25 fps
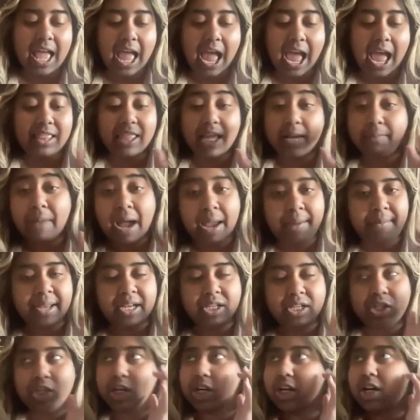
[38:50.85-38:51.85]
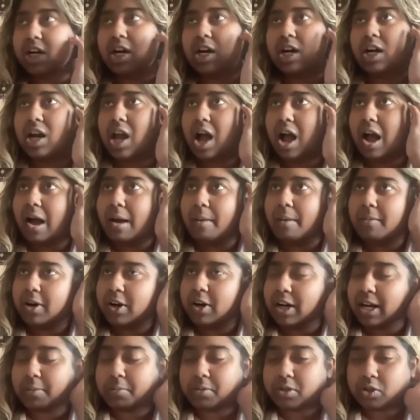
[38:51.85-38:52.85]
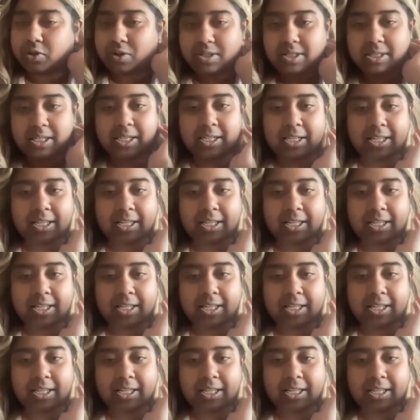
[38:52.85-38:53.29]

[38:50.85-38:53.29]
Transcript: And like my mentor, her name was Christine